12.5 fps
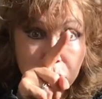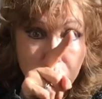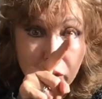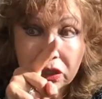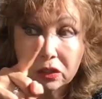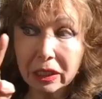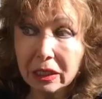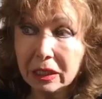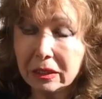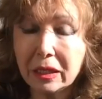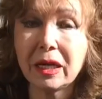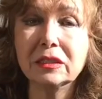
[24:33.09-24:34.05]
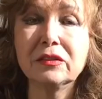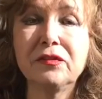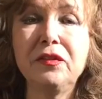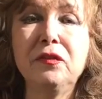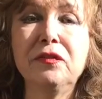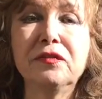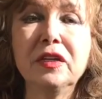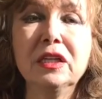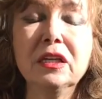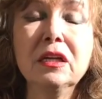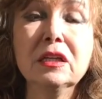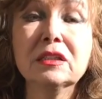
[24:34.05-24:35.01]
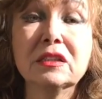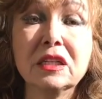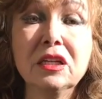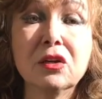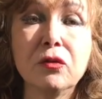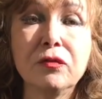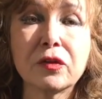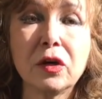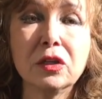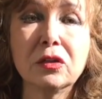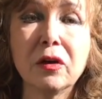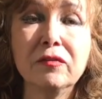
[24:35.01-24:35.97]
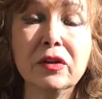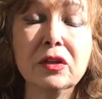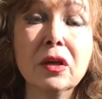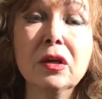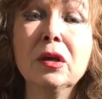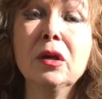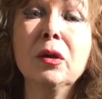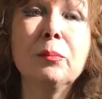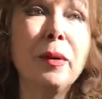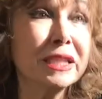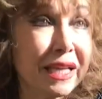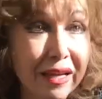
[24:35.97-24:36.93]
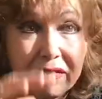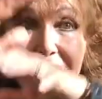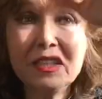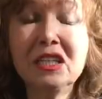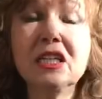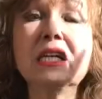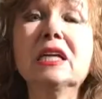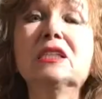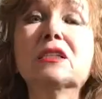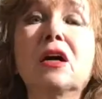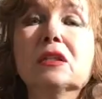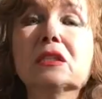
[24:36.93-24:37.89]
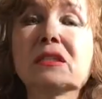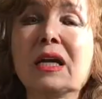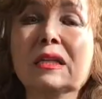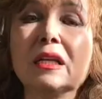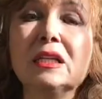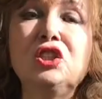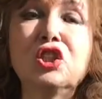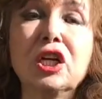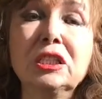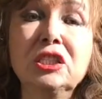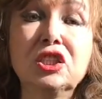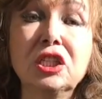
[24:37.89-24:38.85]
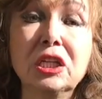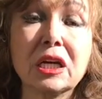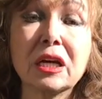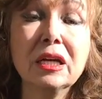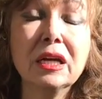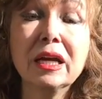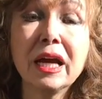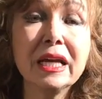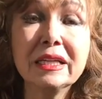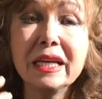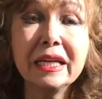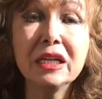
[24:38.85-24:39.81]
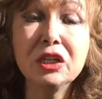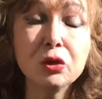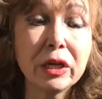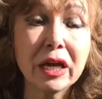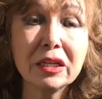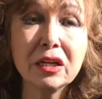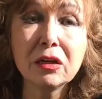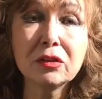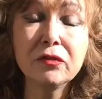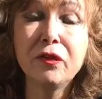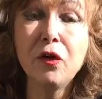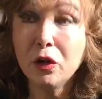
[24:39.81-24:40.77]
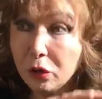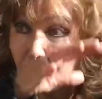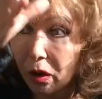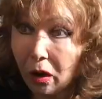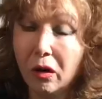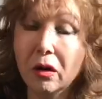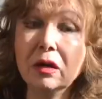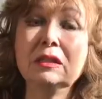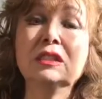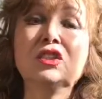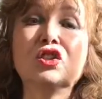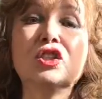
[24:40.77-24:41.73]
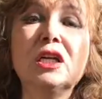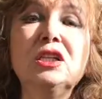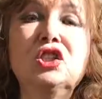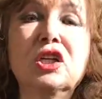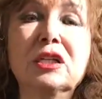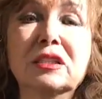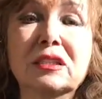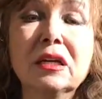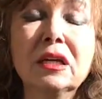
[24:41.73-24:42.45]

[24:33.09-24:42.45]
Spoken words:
Quadrillion has 15 zero front of it. But everything is constantly changing and you cannot follow all these changes.